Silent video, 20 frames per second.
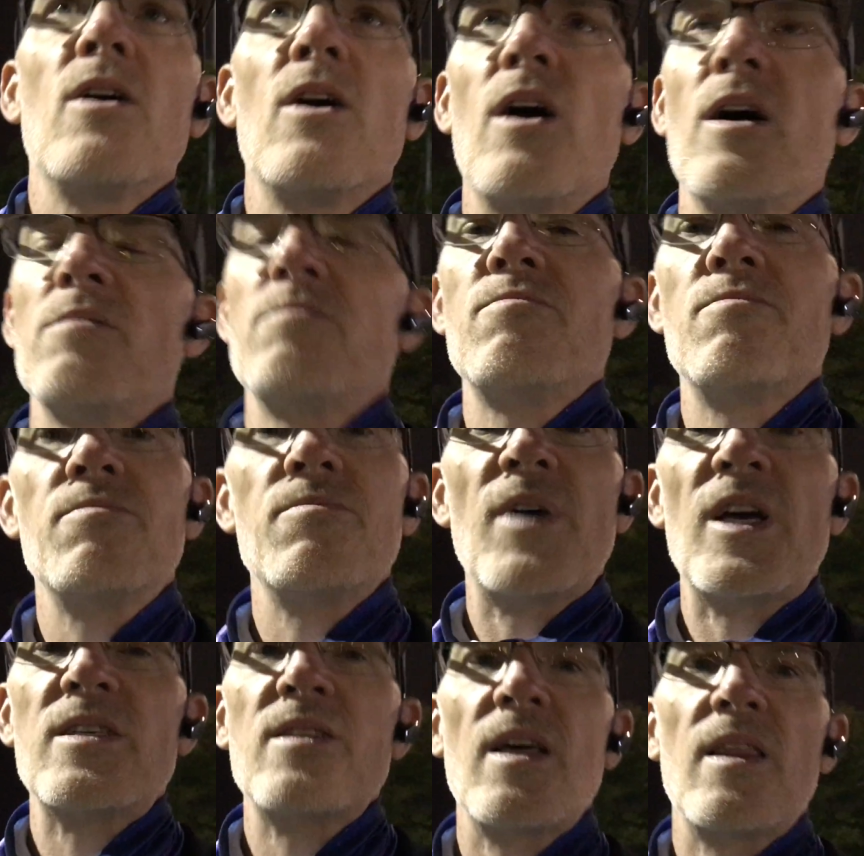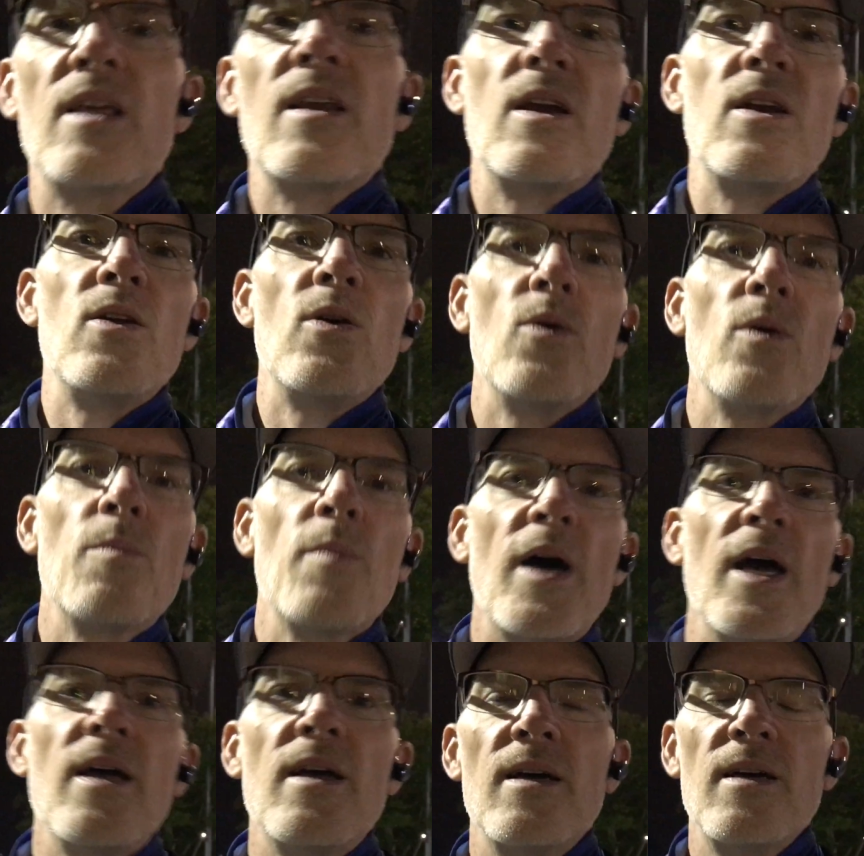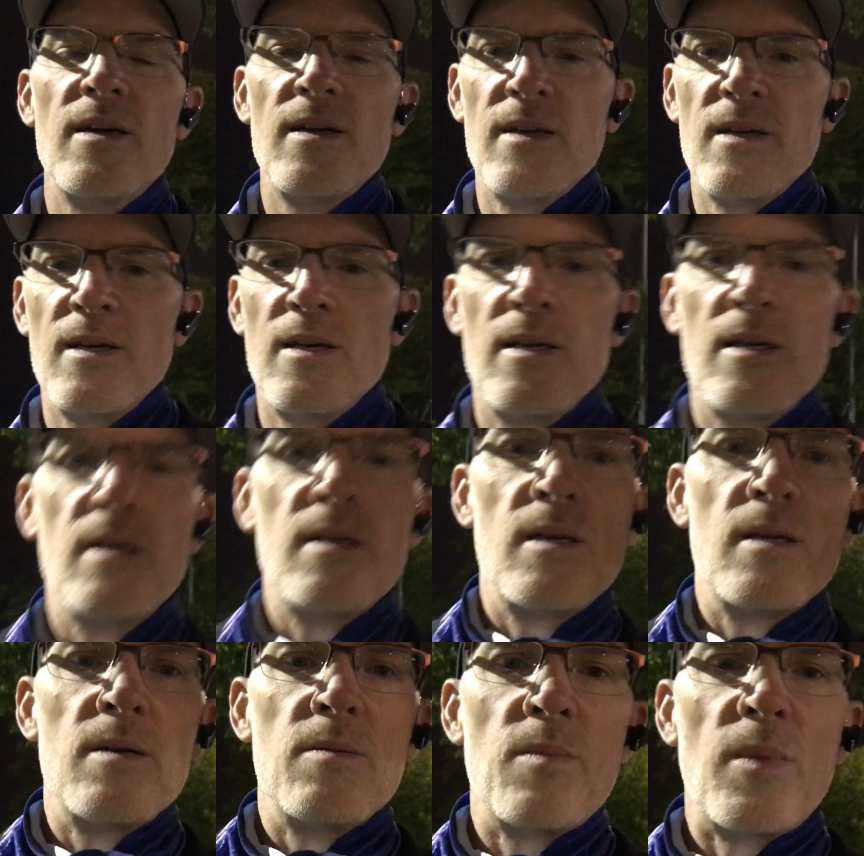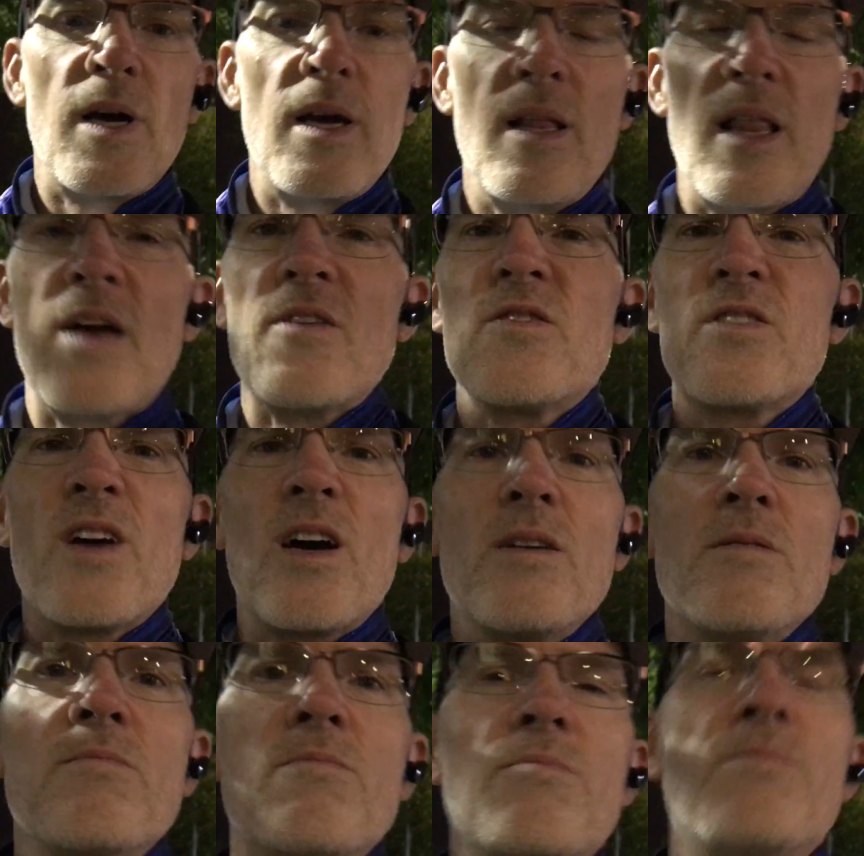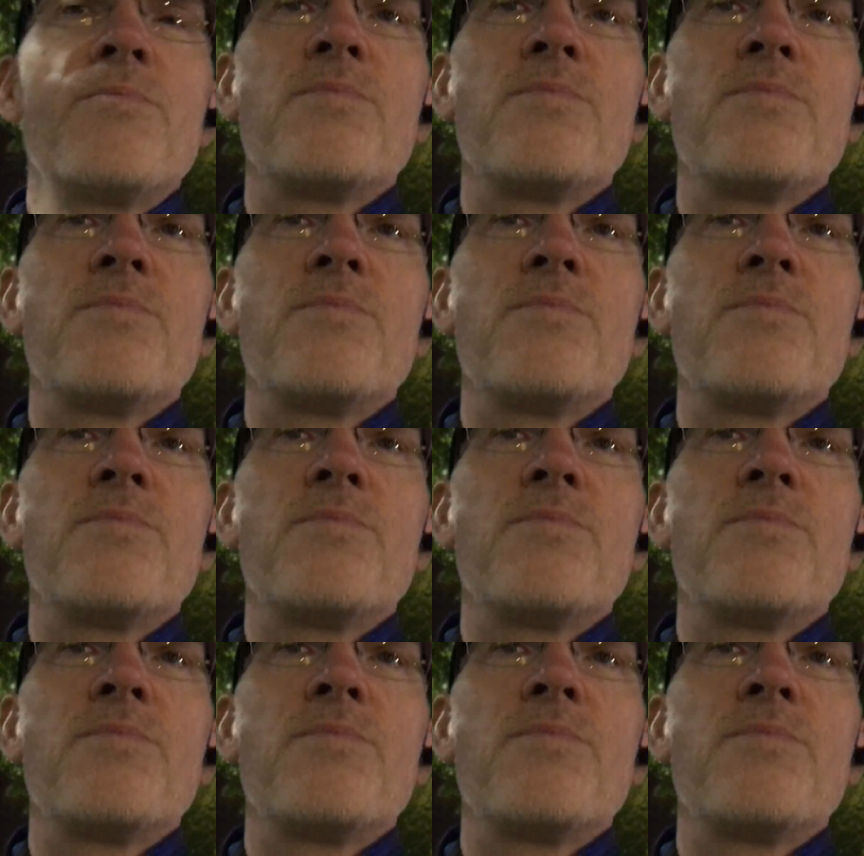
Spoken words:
oh, has nothing to do with my lifestyle.